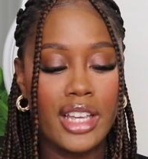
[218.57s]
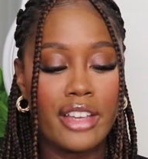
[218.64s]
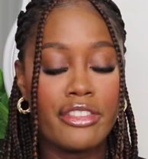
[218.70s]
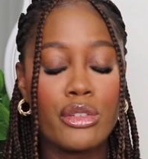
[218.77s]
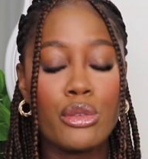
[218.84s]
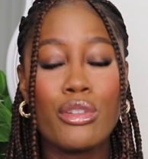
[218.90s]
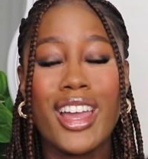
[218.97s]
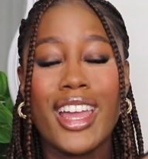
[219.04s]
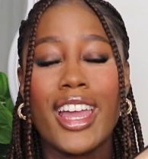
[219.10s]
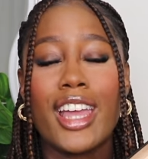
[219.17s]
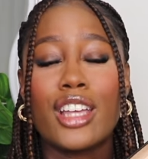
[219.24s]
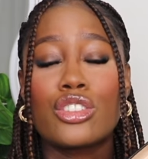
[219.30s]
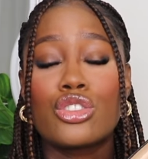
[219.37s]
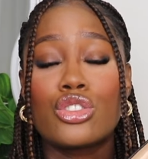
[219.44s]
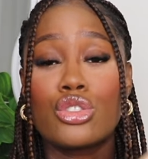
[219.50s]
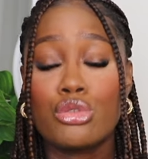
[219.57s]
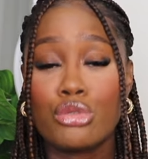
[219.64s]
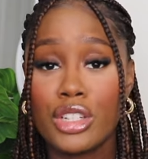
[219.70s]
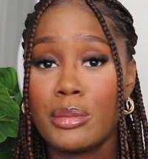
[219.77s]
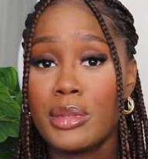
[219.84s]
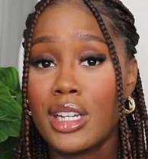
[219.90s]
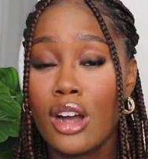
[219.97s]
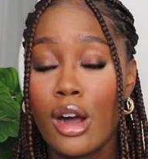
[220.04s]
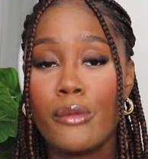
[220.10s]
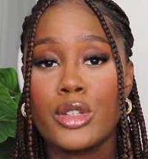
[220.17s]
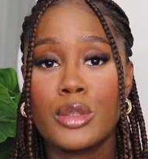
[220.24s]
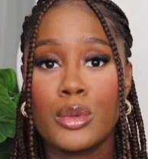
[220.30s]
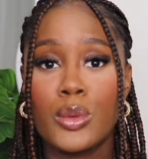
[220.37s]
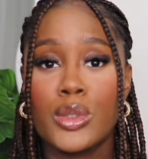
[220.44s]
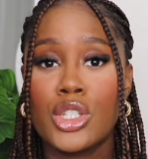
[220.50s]
they feel extremely
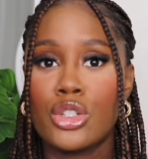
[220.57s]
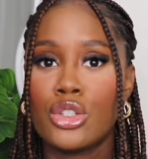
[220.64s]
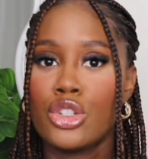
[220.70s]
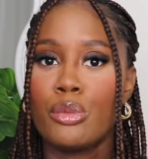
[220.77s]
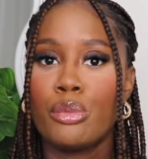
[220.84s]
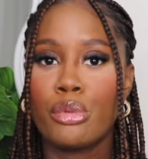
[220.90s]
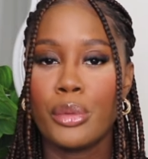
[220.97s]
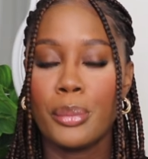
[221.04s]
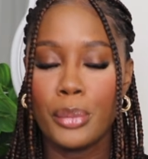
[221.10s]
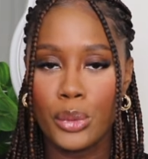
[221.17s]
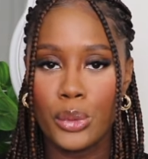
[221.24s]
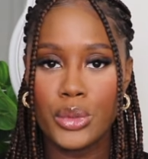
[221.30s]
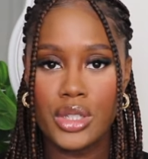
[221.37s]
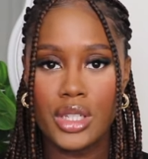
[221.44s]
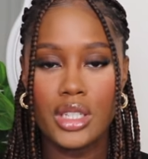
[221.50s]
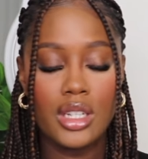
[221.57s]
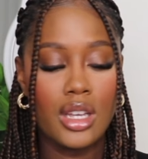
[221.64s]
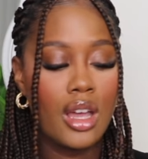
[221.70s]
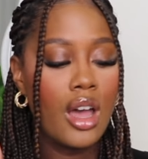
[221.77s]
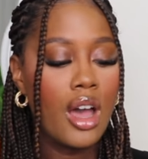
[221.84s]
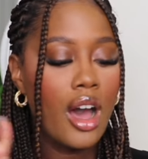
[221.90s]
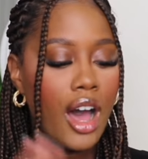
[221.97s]
comfortable, which is super important.